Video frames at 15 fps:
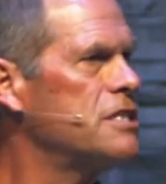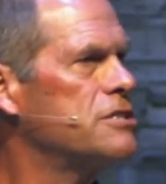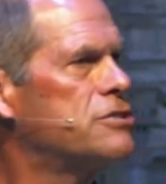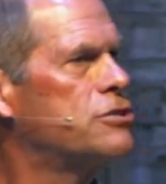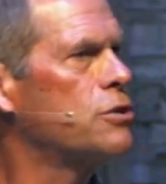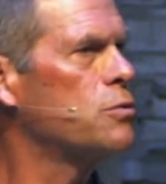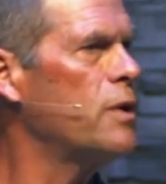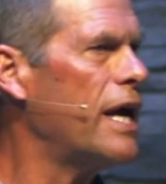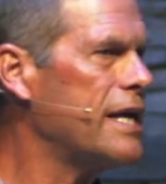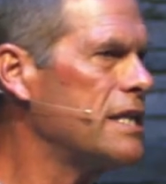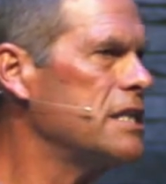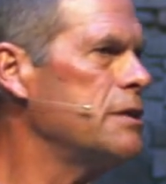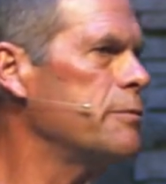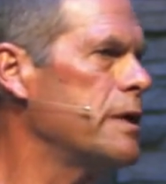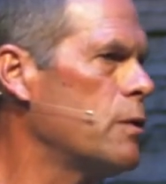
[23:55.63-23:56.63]
is
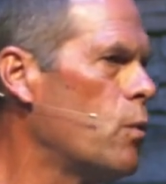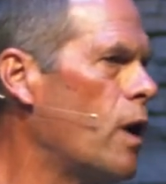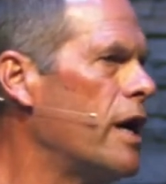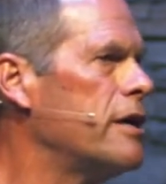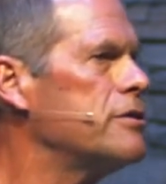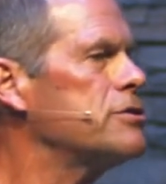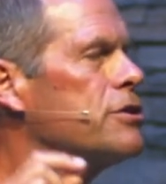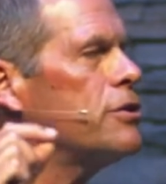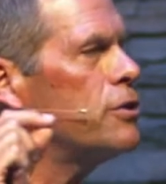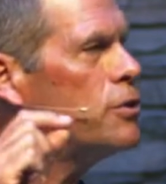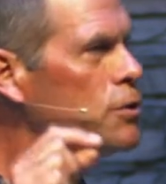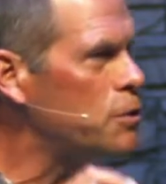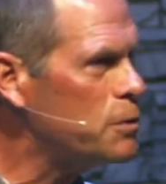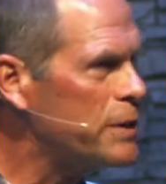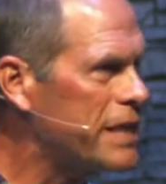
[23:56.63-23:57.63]
directly rewired to
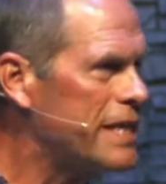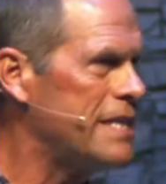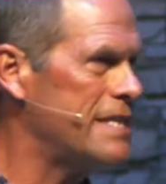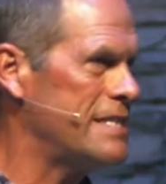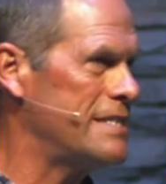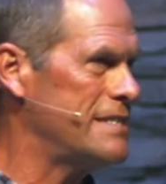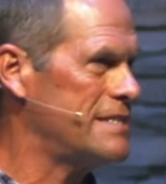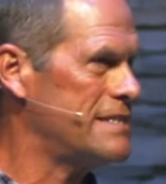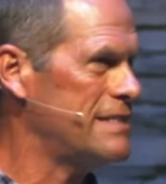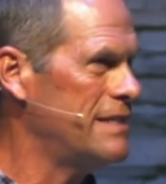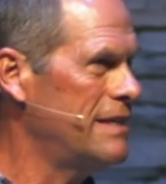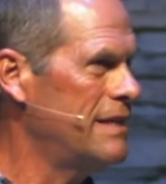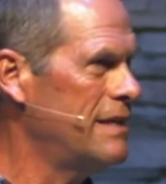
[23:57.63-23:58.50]
who he is.